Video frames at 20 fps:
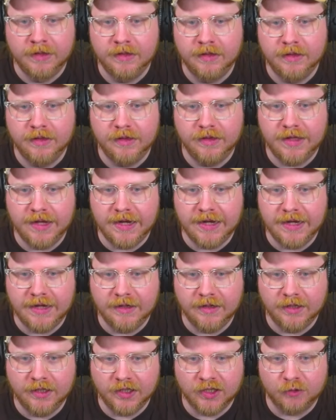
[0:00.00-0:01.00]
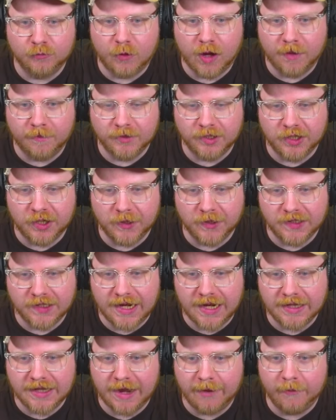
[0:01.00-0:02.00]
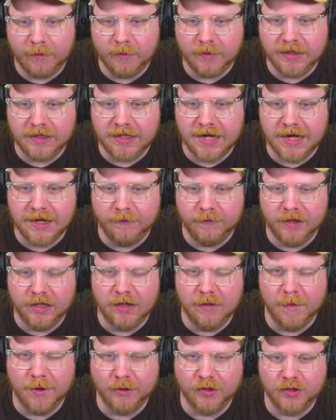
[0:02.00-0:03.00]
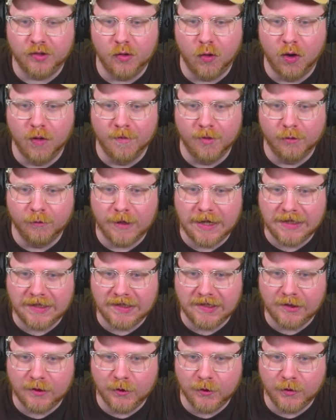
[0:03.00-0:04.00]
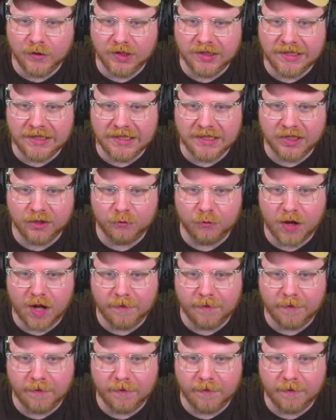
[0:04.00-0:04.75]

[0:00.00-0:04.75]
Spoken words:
than the swap starts at. That would be kind of the most normal way to use the swap